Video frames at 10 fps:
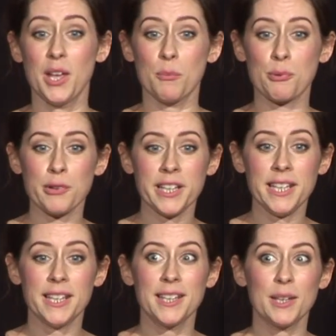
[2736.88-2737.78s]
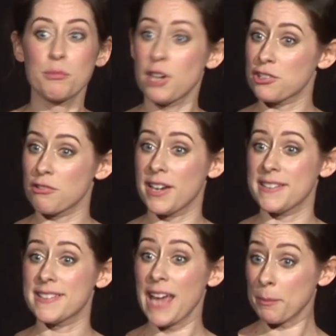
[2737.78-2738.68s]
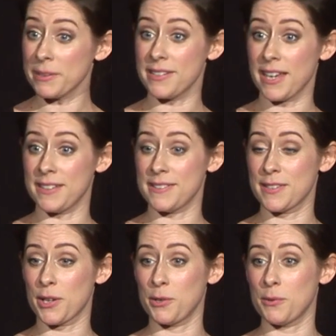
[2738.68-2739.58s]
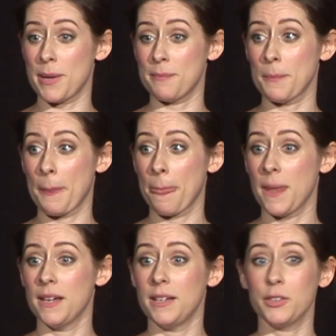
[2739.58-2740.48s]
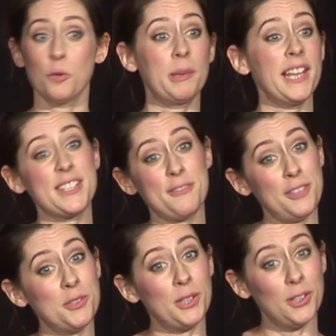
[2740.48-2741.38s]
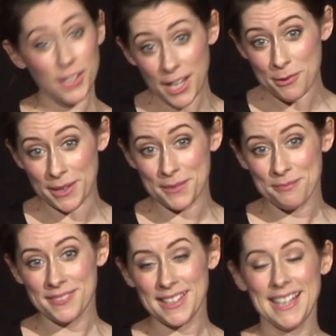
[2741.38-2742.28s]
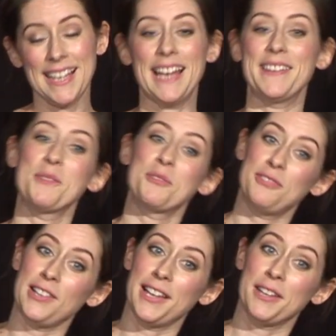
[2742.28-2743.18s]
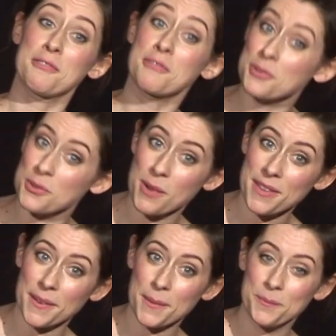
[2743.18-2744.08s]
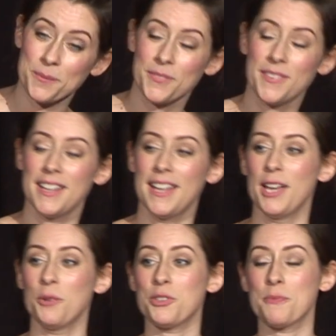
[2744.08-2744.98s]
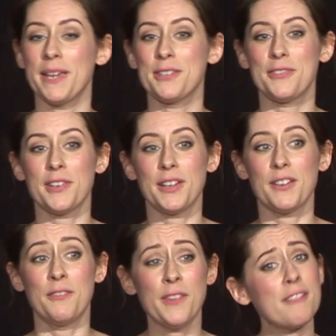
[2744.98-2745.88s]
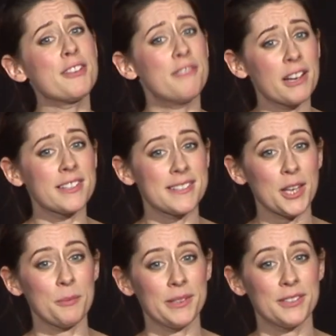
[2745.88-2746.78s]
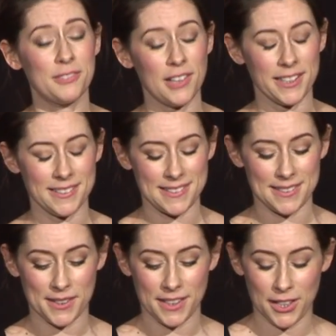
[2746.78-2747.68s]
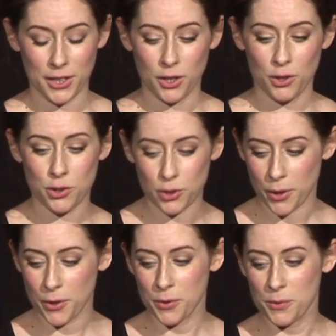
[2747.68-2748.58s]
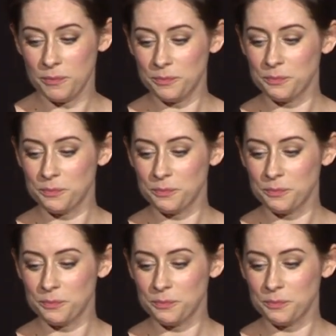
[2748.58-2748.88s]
pre-pressurised cabin days, so your planes flew a lot lower and they would fly through the weather, which made for very, very turbulent flights. So